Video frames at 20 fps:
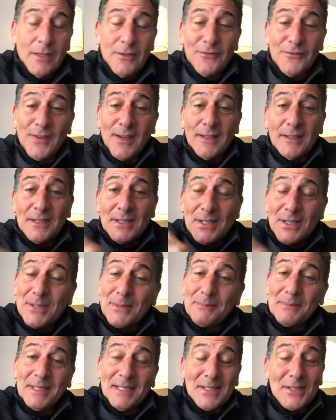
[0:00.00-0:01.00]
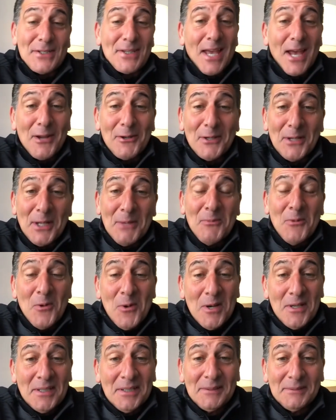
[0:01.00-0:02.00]
Fellas, it's Saturday
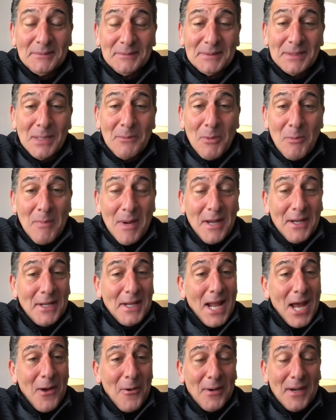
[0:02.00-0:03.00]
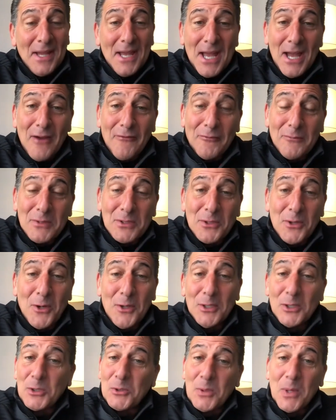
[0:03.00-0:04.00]
morning. I'm about an hour and a half from
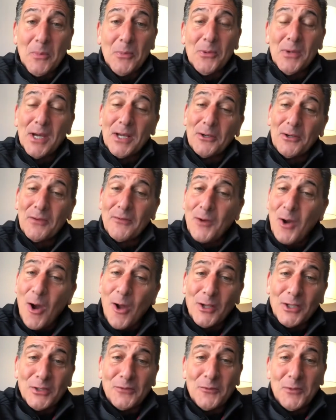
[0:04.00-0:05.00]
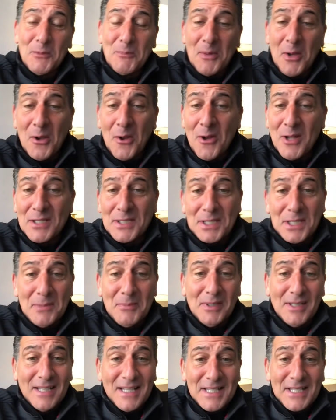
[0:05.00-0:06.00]
starting a triple header of college football on
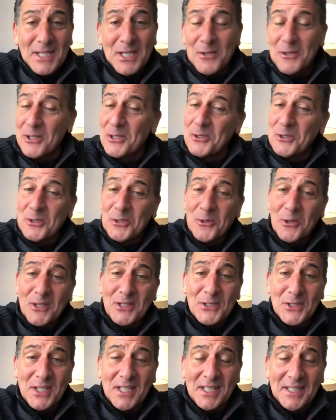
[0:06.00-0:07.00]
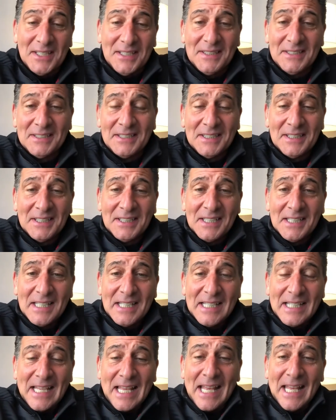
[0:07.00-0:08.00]
CBS here in New York City.
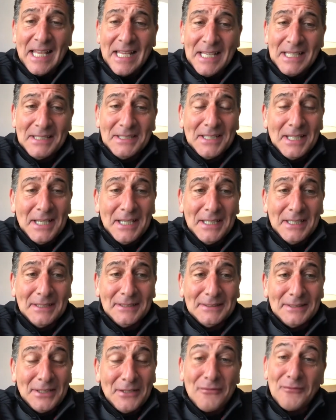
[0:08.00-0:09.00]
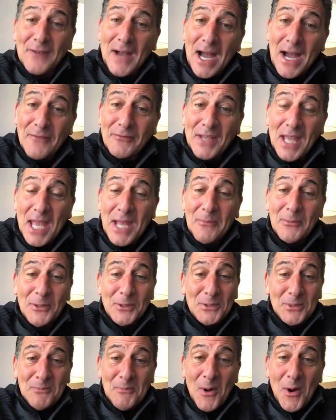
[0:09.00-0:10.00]
And a 5-gamer
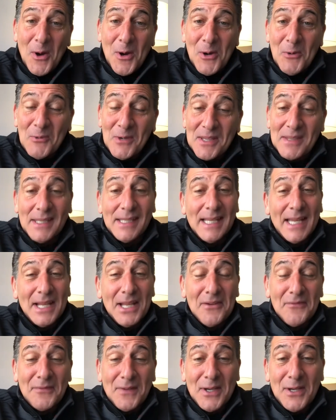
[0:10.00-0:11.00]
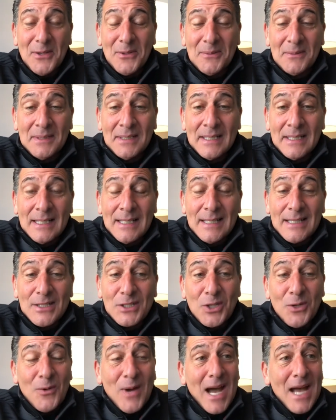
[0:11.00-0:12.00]
tomorrow with the NFL.
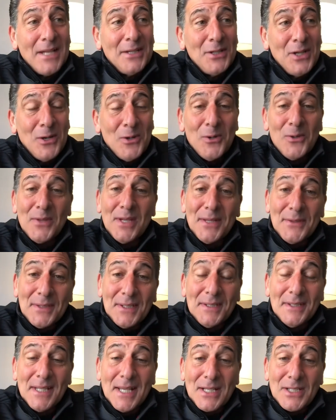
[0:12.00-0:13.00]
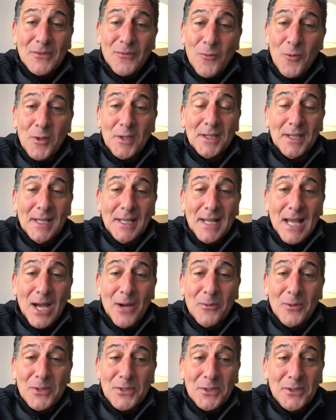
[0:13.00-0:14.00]
So I know that the next 48
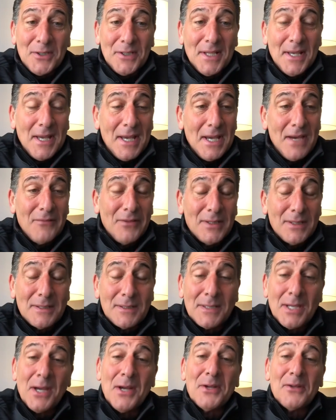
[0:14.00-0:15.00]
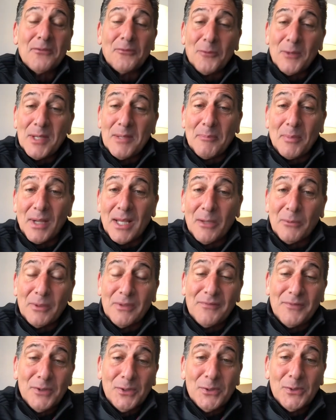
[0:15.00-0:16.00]
hours are going to have a ton of replay
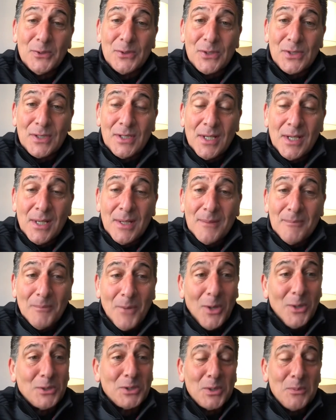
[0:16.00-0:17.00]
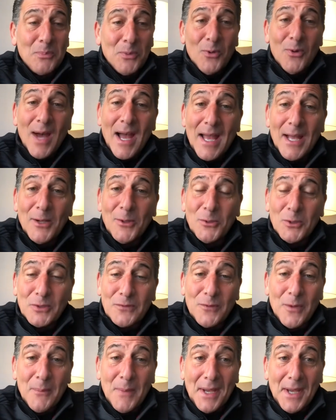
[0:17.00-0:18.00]
reviews, multiple
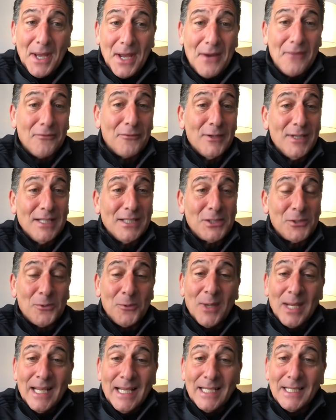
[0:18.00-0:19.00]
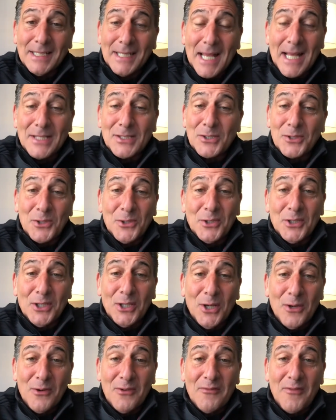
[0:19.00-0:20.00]
angles from every screen in that
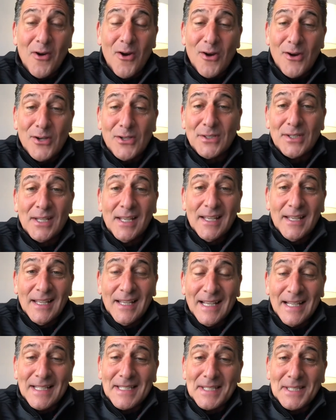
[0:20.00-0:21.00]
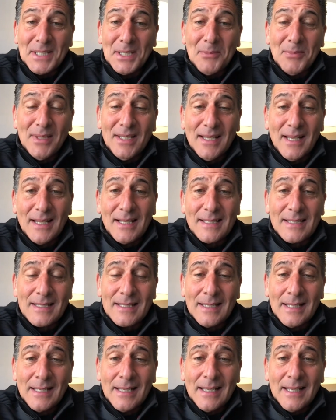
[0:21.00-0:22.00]
studio of ours at
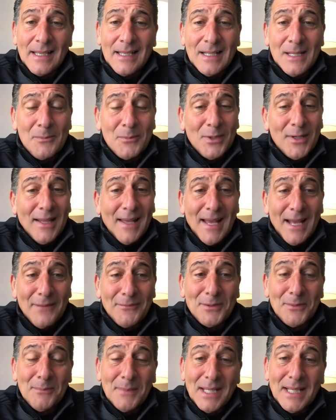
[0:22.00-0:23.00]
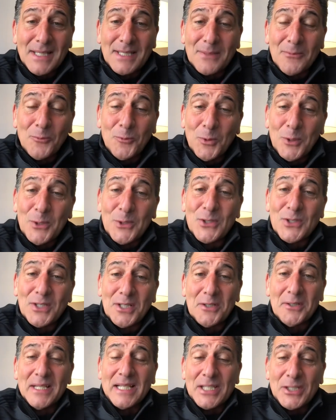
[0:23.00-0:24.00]
CBS. And I'm going to have to make some real
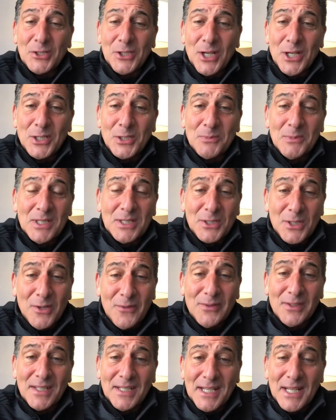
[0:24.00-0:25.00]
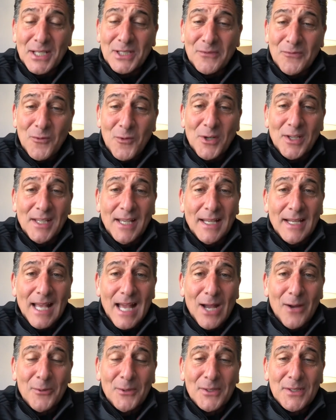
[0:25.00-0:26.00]
serious judgments over the next 48
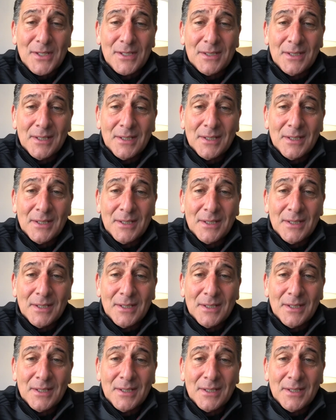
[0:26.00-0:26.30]
hours.